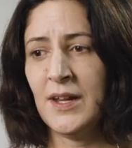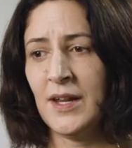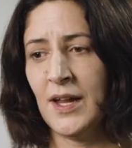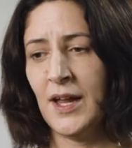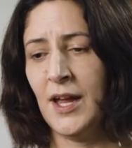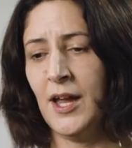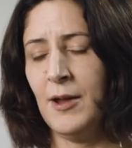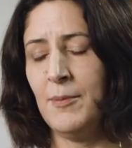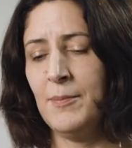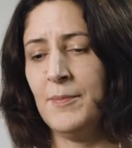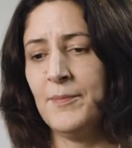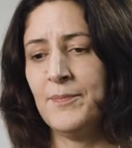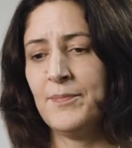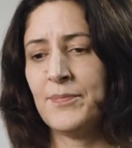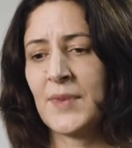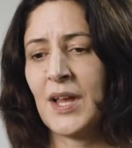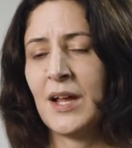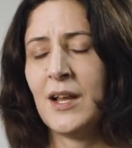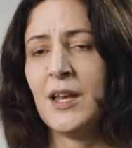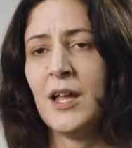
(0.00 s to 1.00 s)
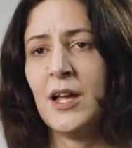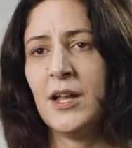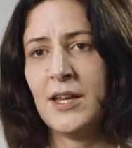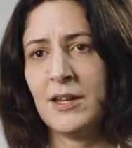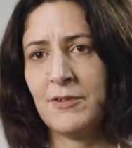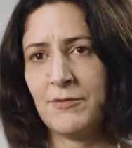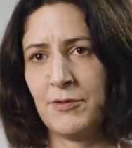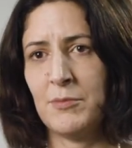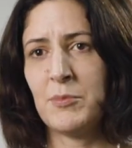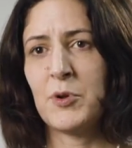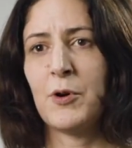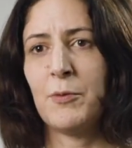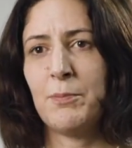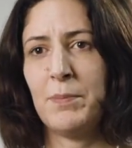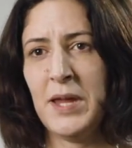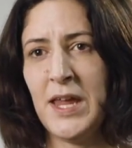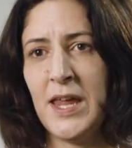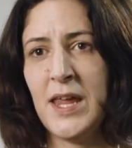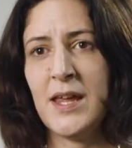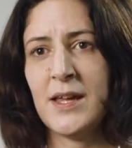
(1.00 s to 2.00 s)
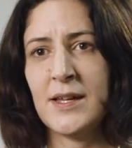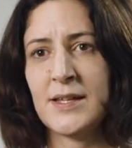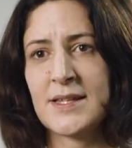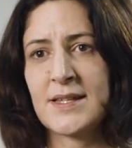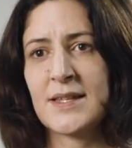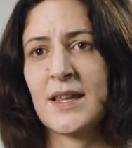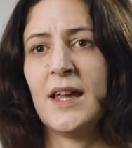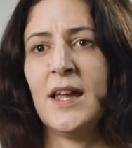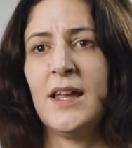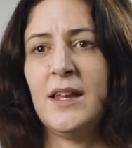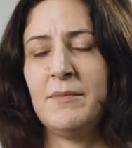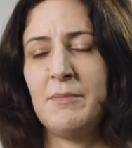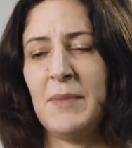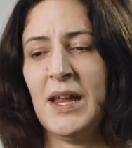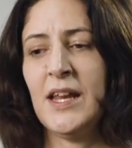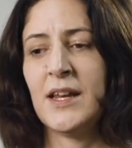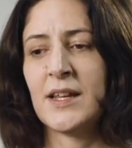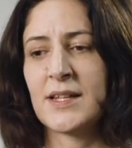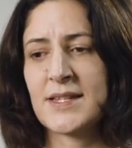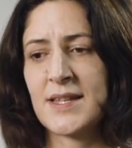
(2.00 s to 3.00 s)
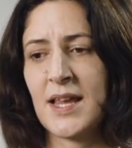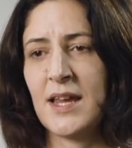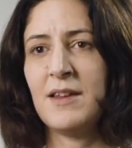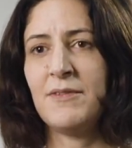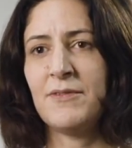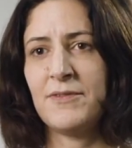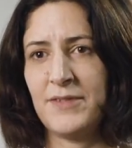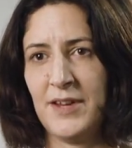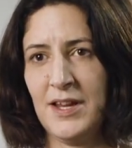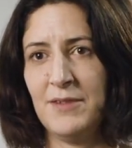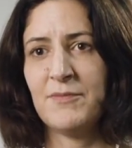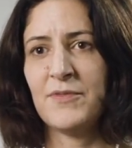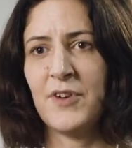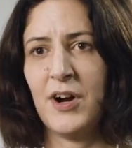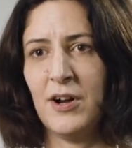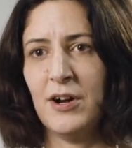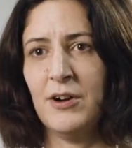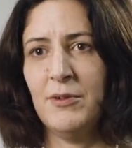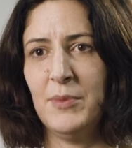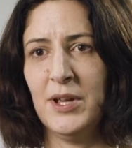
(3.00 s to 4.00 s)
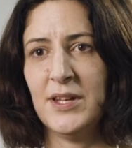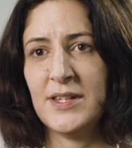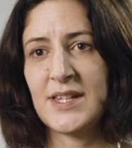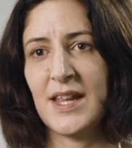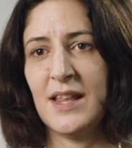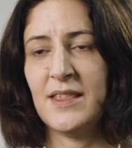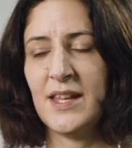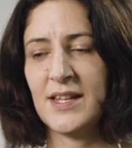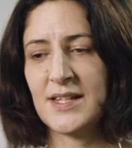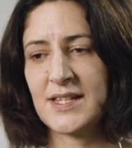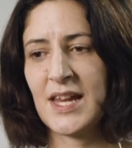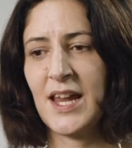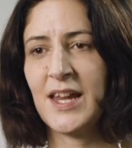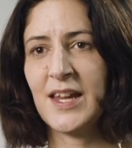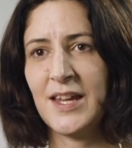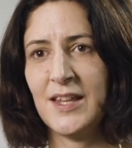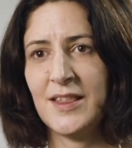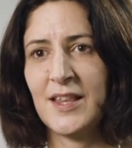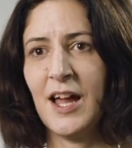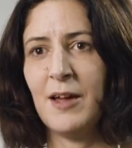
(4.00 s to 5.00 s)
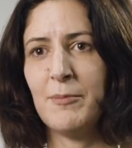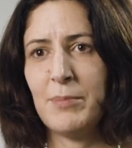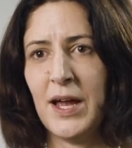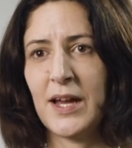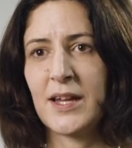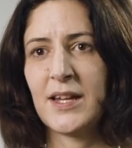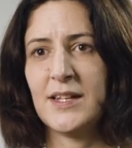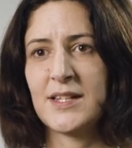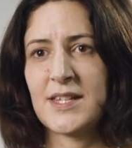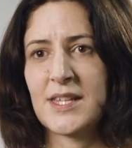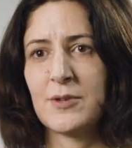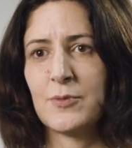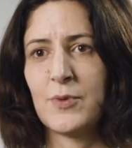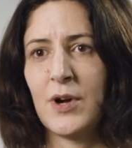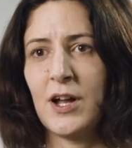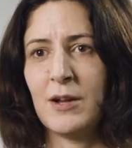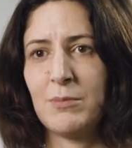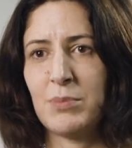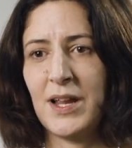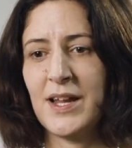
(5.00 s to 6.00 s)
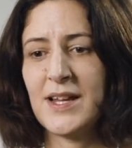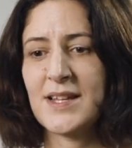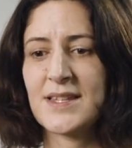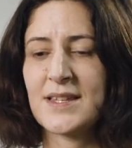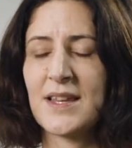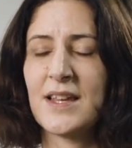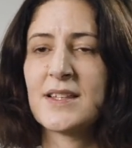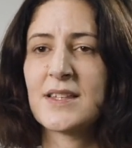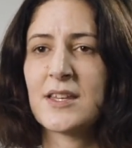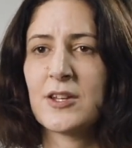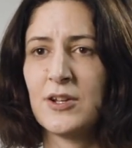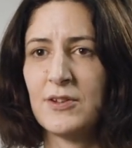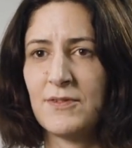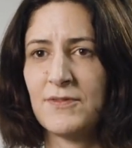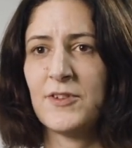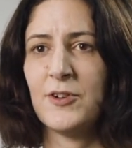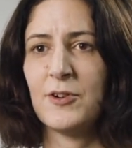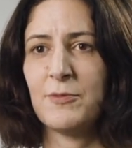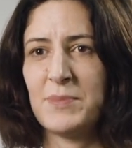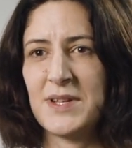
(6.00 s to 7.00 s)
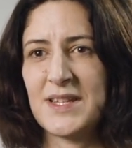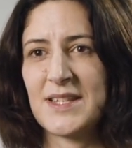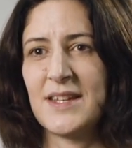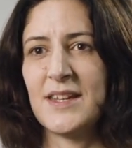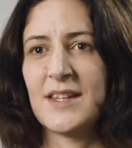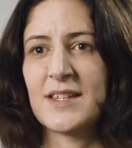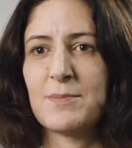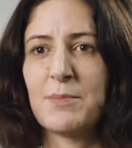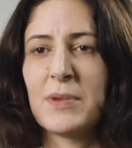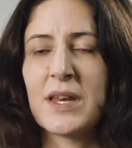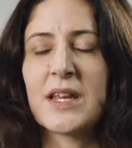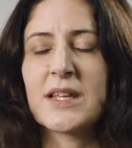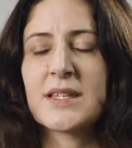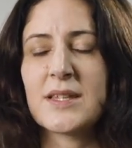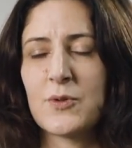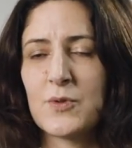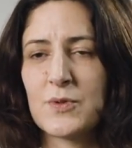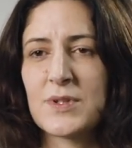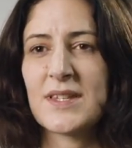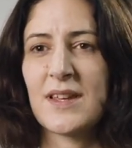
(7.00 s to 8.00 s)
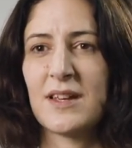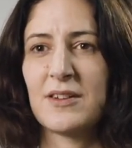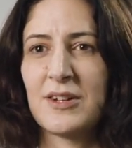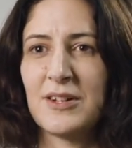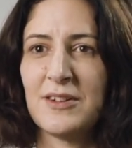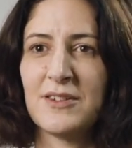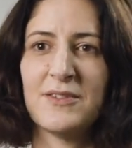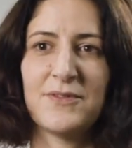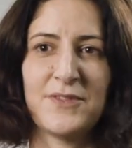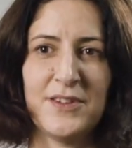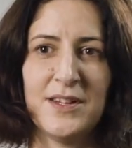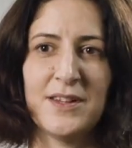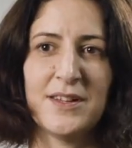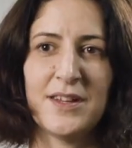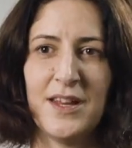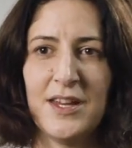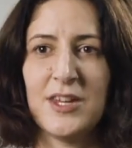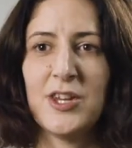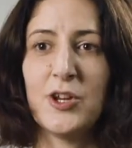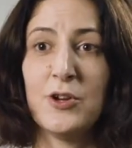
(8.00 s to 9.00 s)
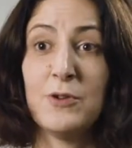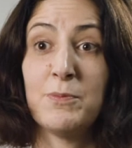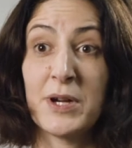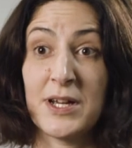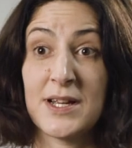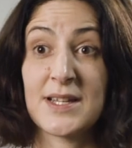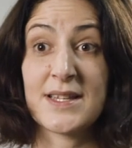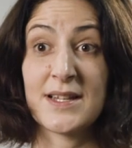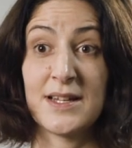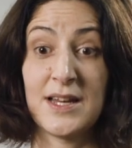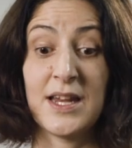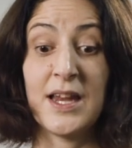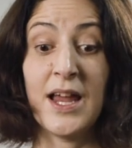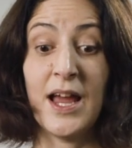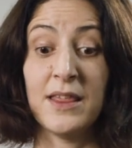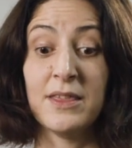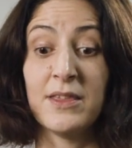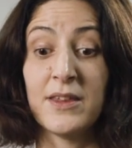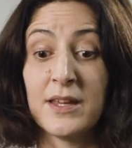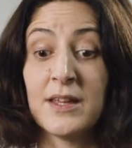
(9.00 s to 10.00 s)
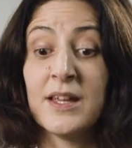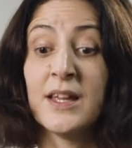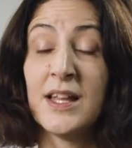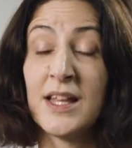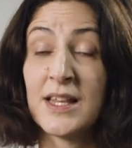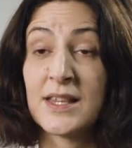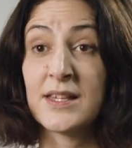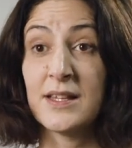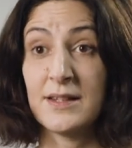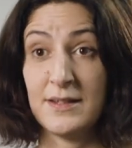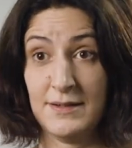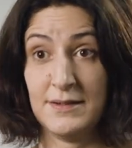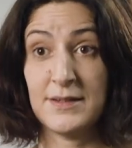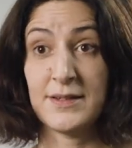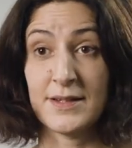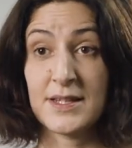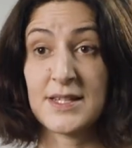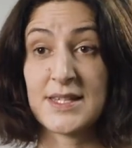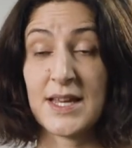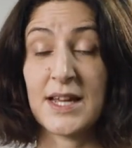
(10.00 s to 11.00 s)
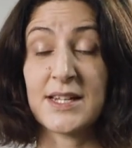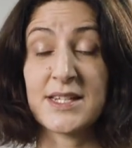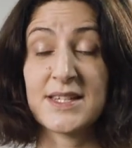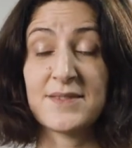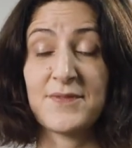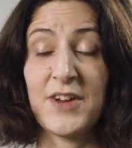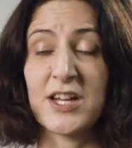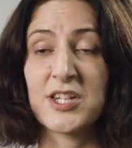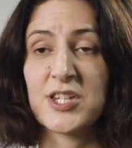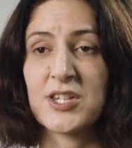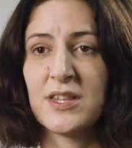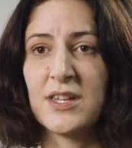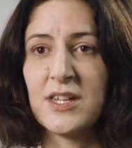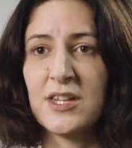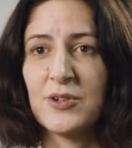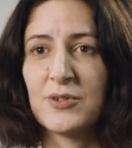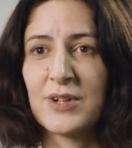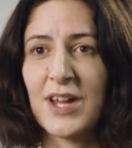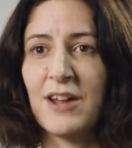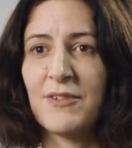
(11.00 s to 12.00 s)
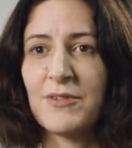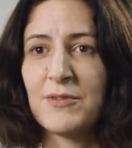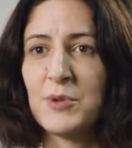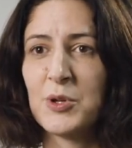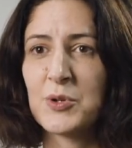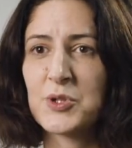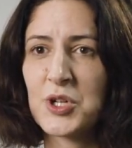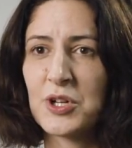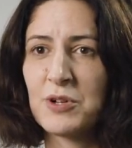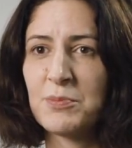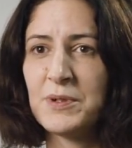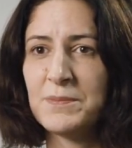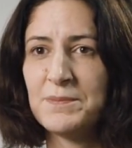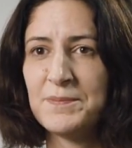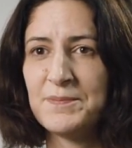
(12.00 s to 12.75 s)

learning from your peers in a safe environment, and then taking that back into the workplace is good for your business, but it's also good for you personally and the satisfaction that you'll get from your job.